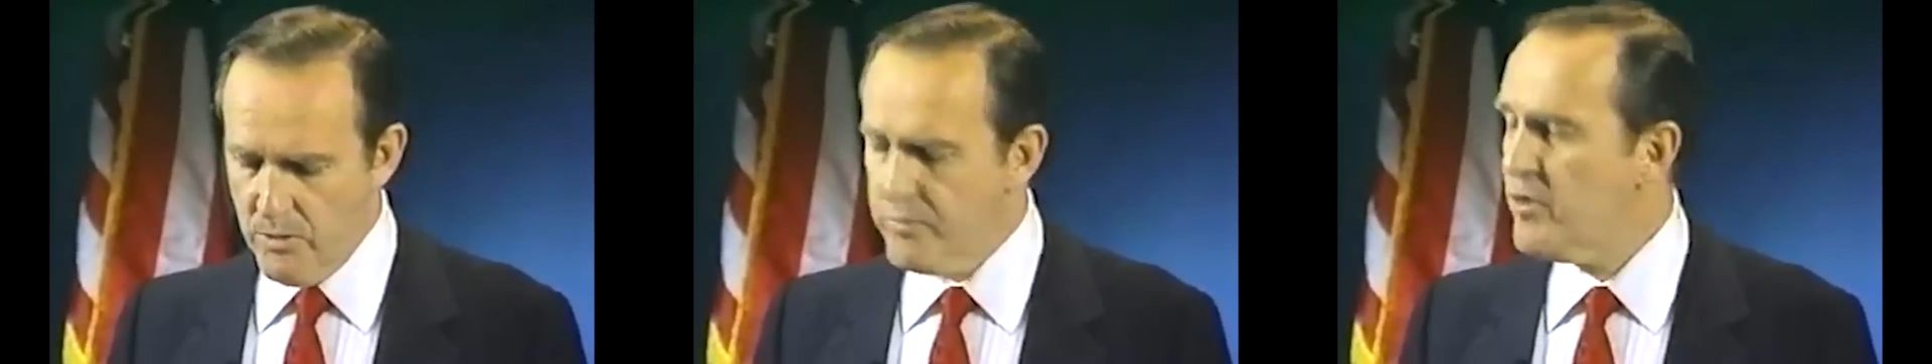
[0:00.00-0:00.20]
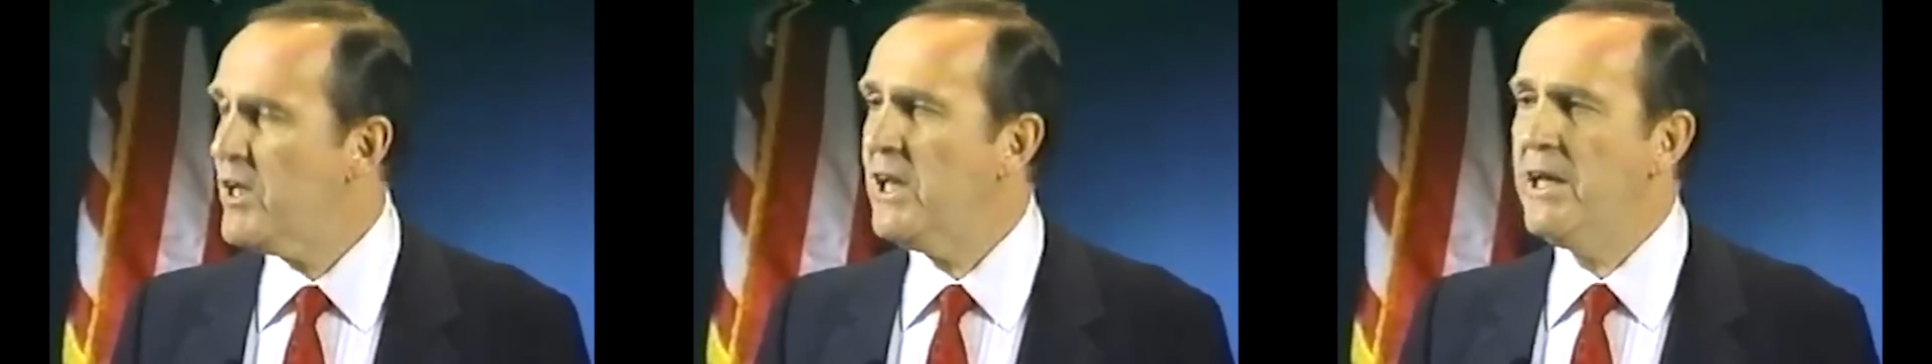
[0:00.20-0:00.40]
was
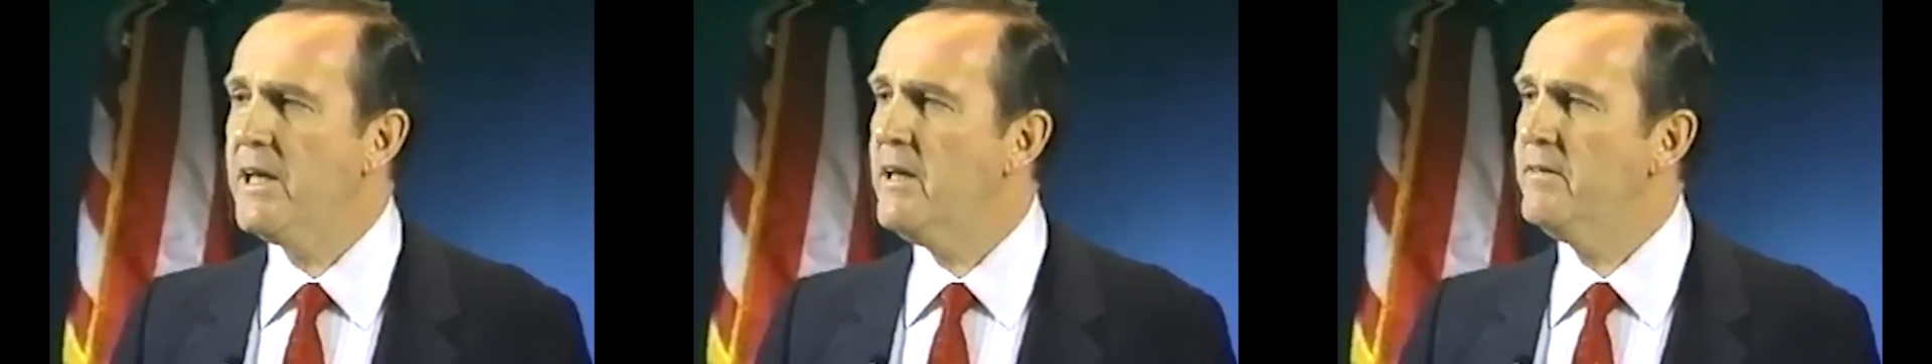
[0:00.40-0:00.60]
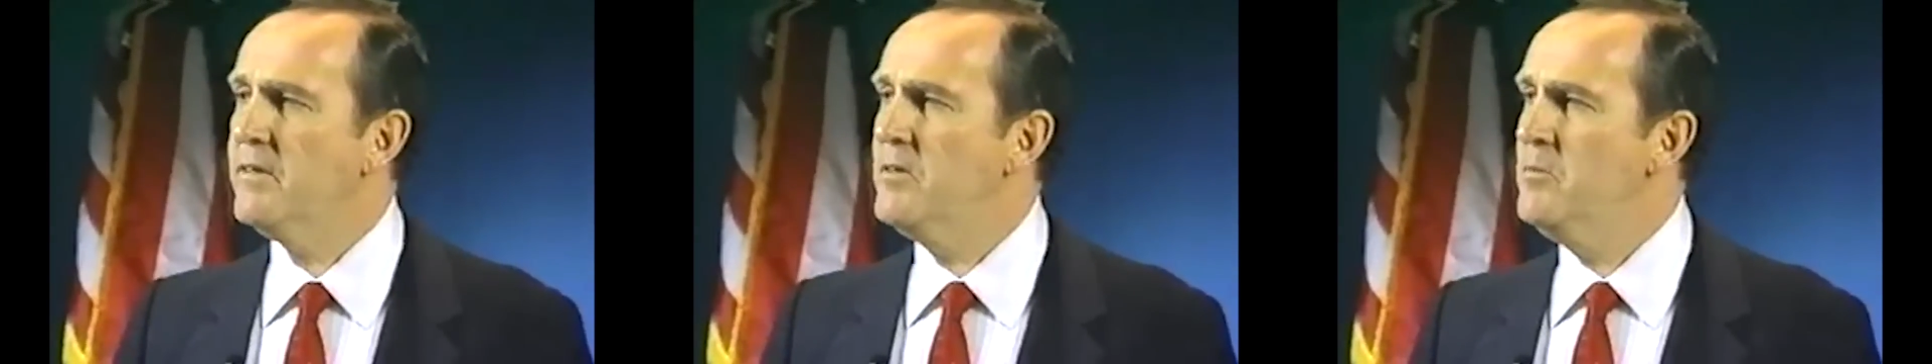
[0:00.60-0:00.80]
freely
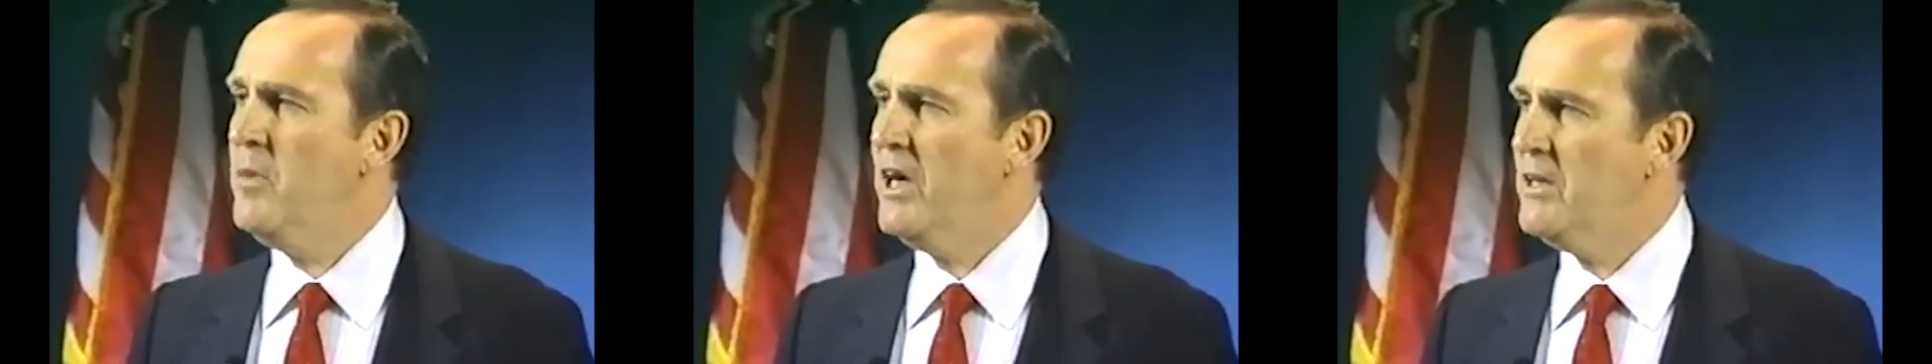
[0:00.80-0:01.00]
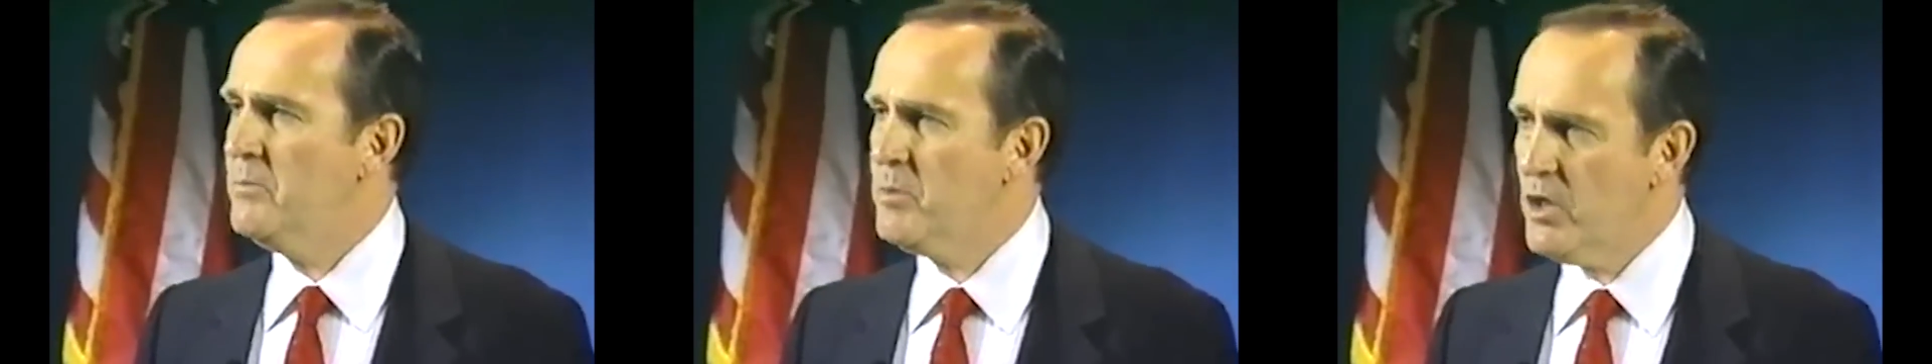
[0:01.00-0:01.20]
given
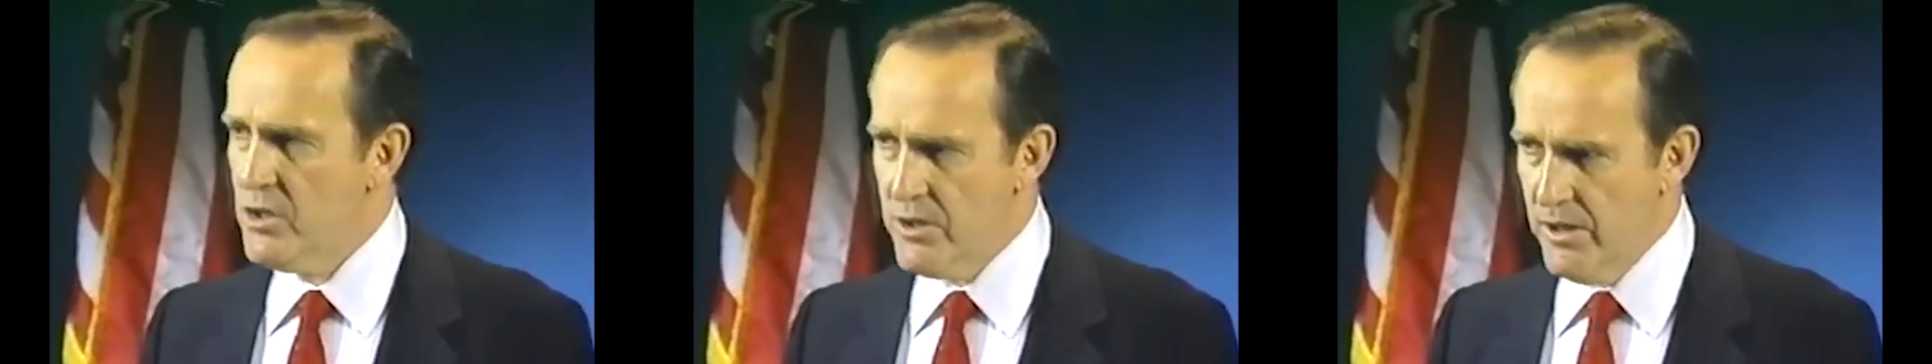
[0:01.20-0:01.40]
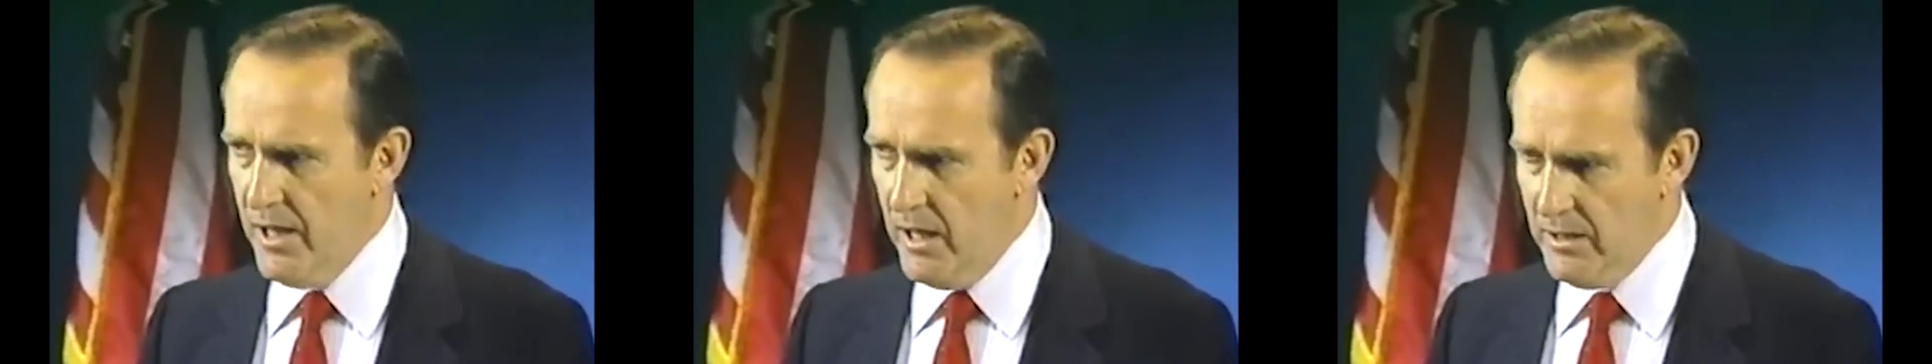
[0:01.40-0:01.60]
by the
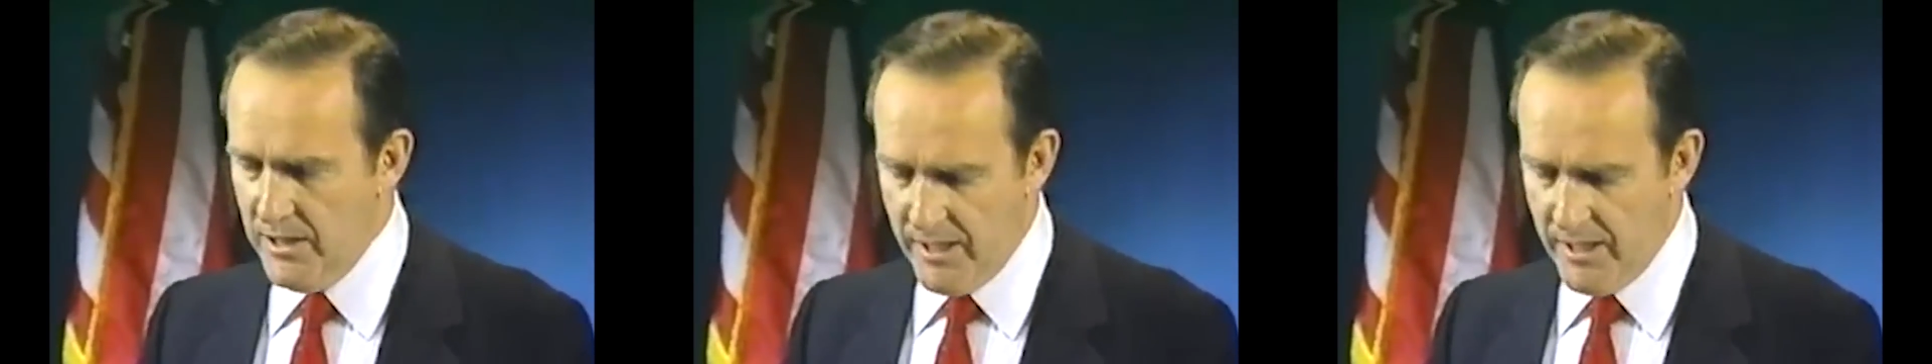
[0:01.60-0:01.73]
personnel